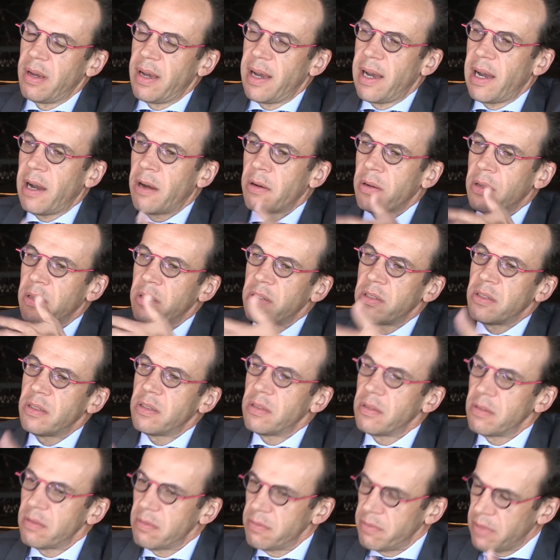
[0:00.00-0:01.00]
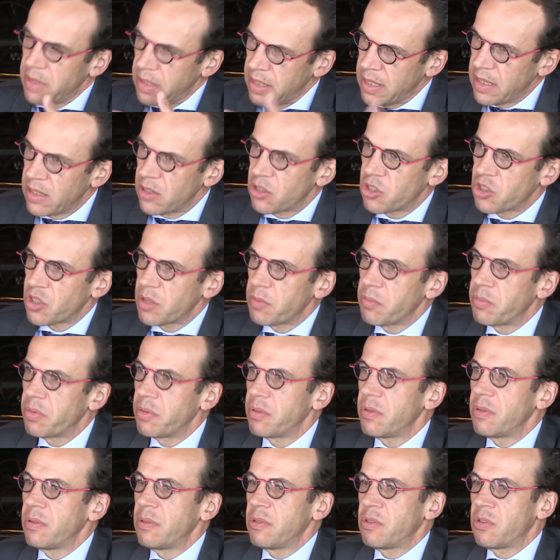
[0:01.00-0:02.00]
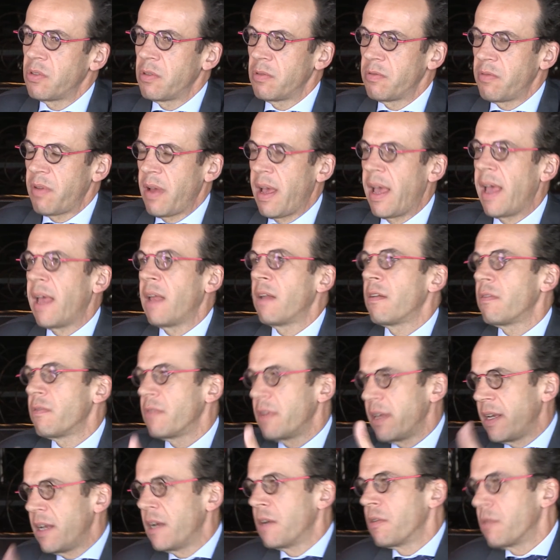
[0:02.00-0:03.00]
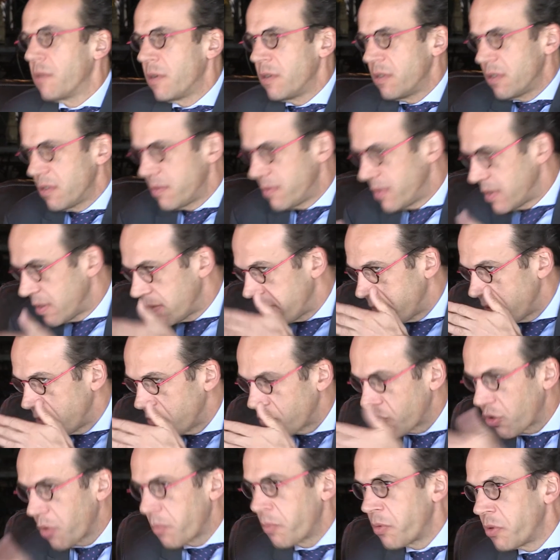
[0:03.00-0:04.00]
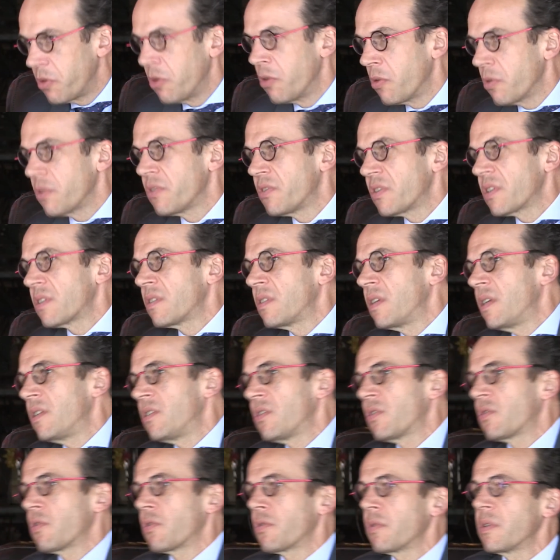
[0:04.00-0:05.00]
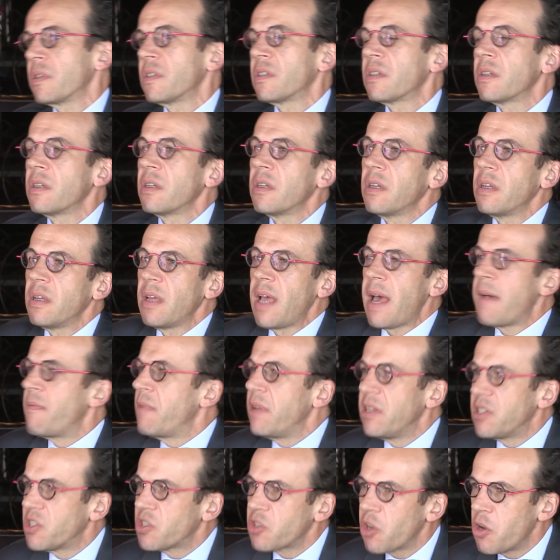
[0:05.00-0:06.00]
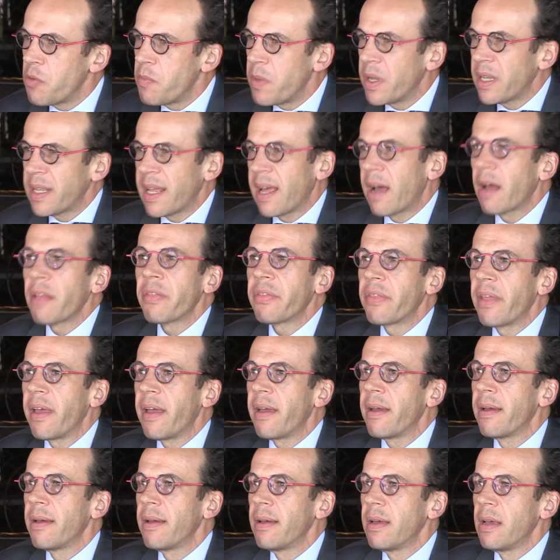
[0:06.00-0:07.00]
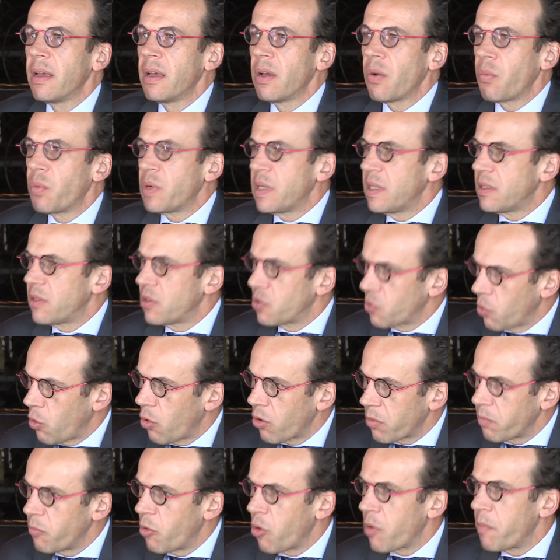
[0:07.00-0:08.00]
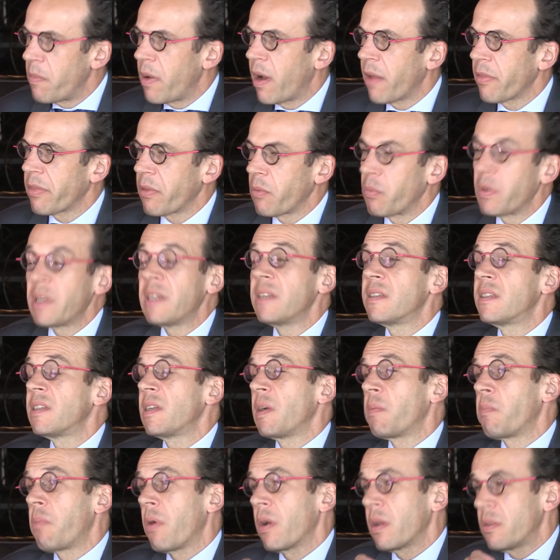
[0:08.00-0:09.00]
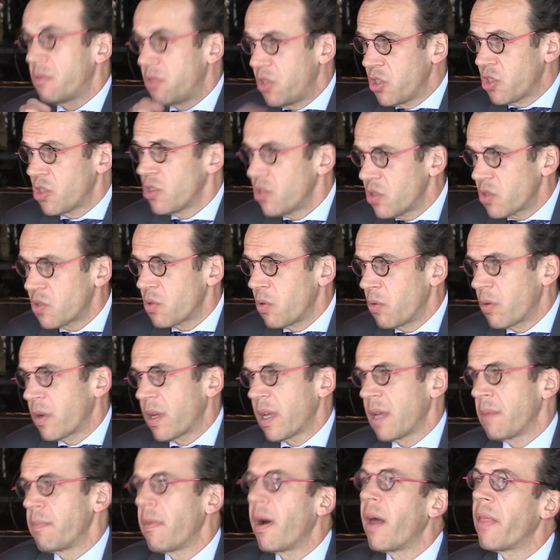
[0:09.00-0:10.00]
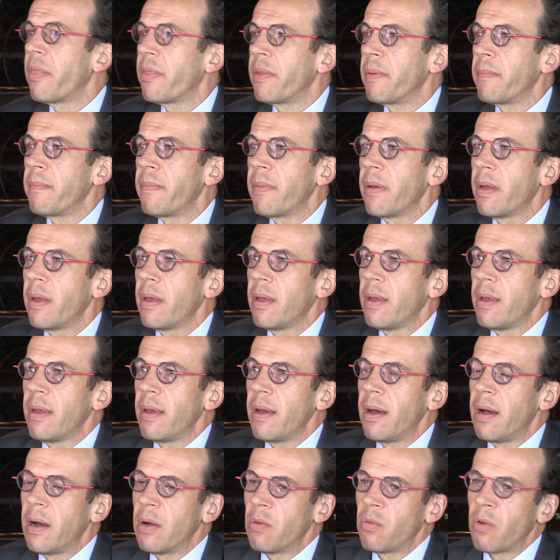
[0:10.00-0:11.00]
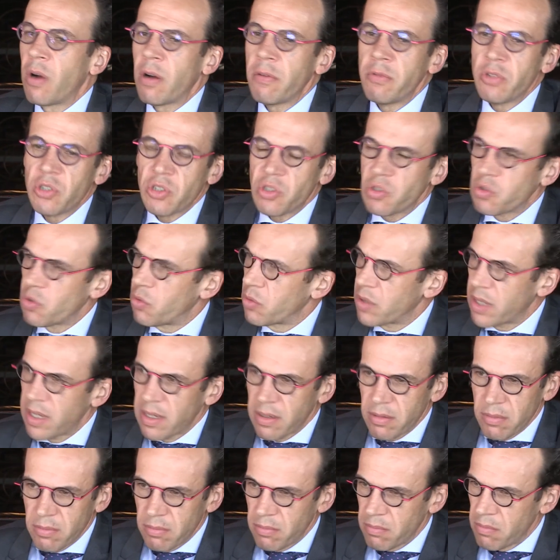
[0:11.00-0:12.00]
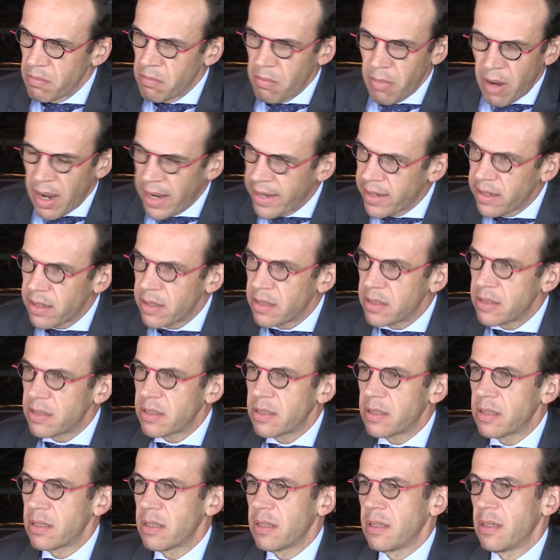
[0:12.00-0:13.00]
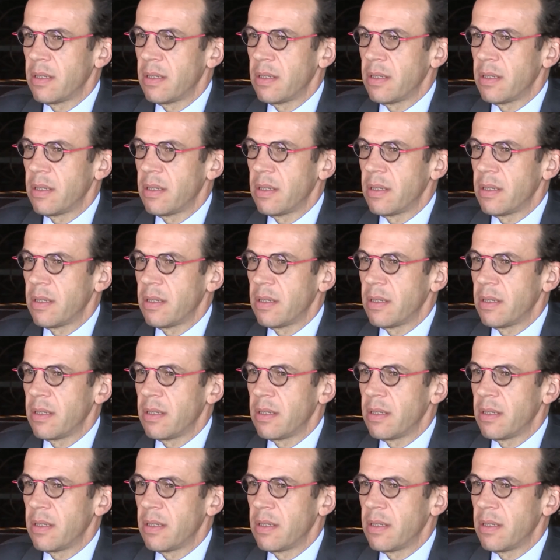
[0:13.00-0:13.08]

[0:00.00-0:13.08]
How does the leadership sort of hail the heroes, the entrepreneurial success stories? And there's so many out there. We need to talk more about them. We need to see our politicians talking about them, rather than just talking mindless